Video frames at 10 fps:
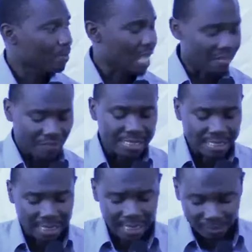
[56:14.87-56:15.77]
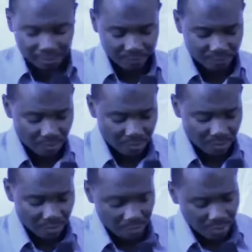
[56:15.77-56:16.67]
And this is the thing.
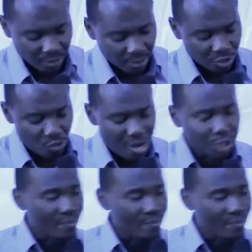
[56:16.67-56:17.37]
You want to